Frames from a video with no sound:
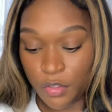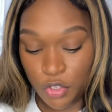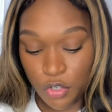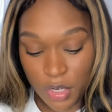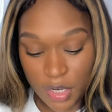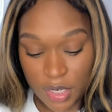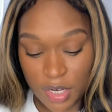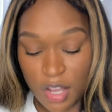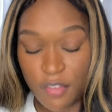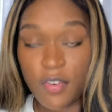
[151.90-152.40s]
You
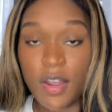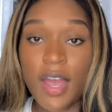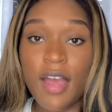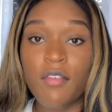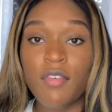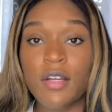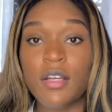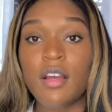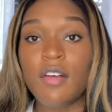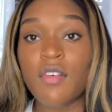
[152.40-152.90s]
can never
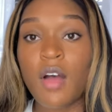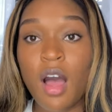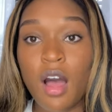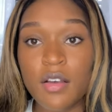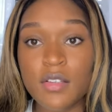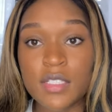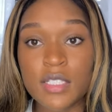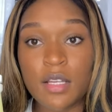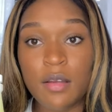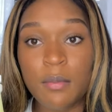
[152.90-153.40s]
have enough
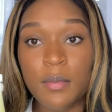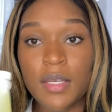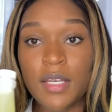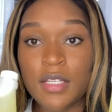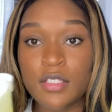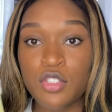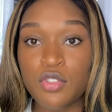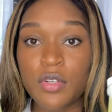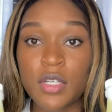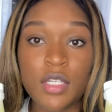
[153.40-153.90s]
awesome
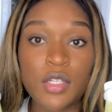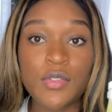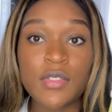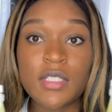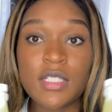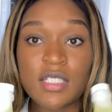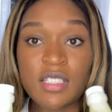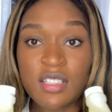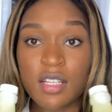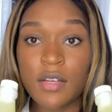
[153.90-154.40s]
because you can use
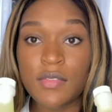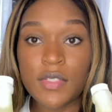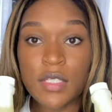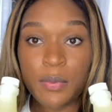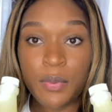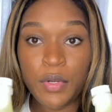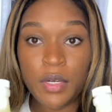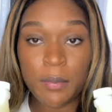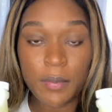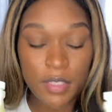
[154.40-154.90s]
this stuff to
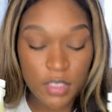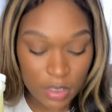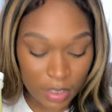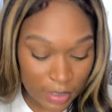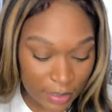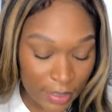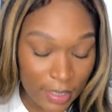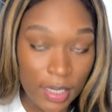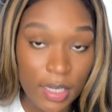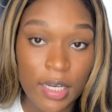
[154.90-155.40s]
pretty much
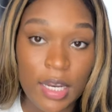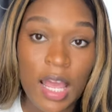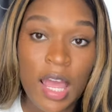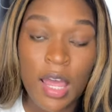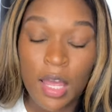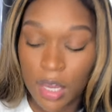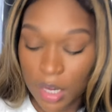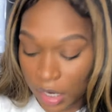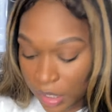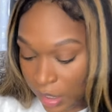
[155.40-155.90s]
clean
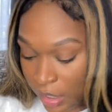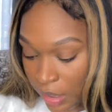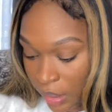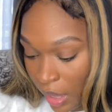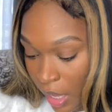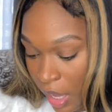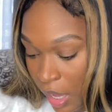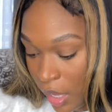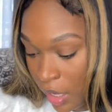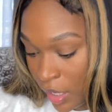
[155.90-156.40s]

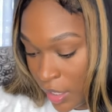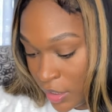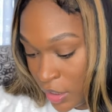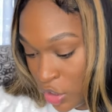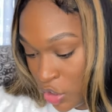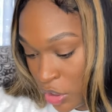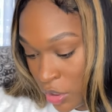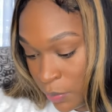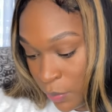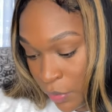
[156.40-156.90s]
anything. It's
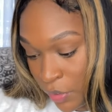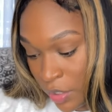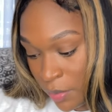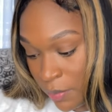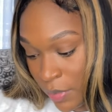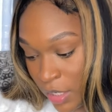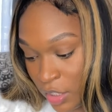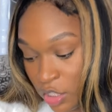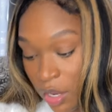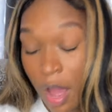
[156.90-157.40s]
just pretty
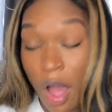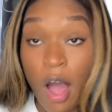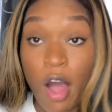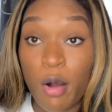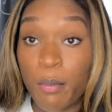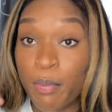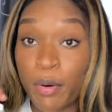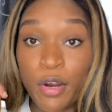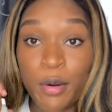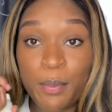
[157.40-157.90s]
much an
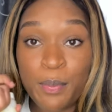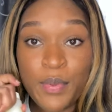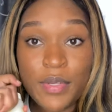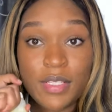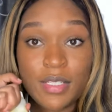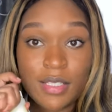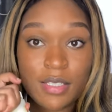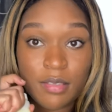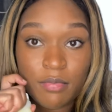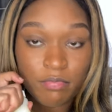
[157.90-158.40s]

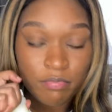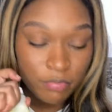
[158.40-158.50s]
all-purpose